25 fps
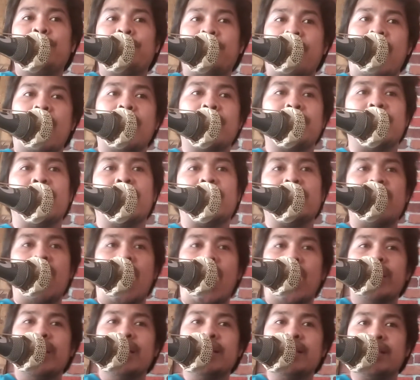faith that
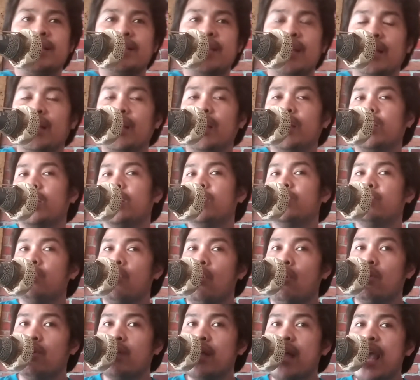God is still in
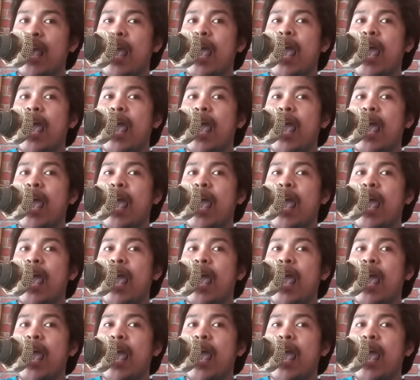control